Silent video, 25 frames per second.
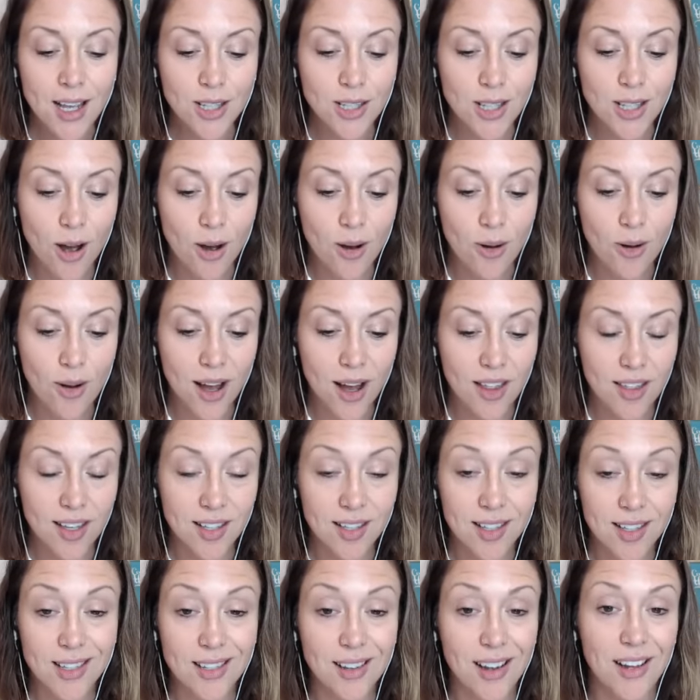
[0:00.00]
So,
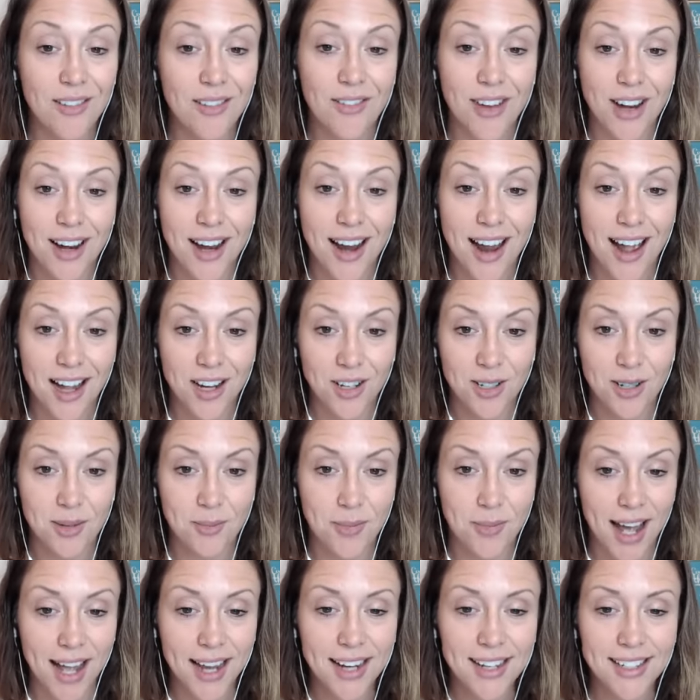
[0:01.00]
this is very
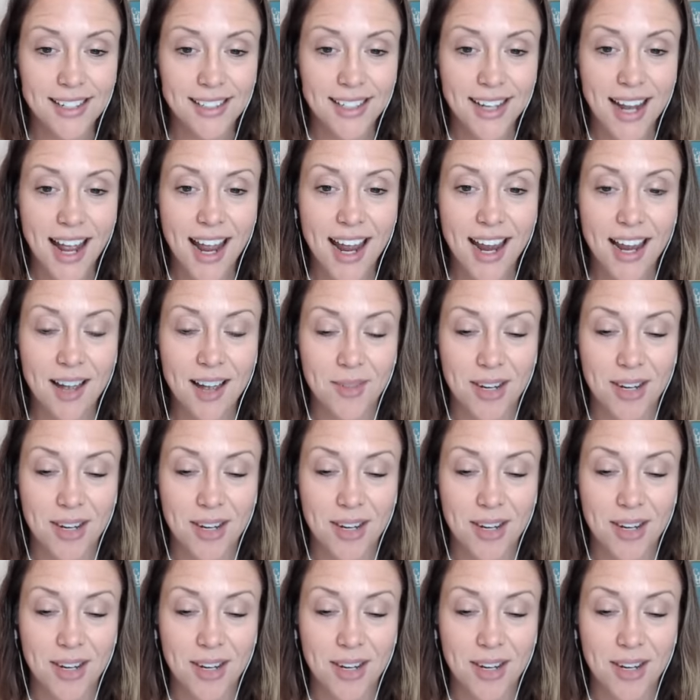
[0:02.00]
action packed today.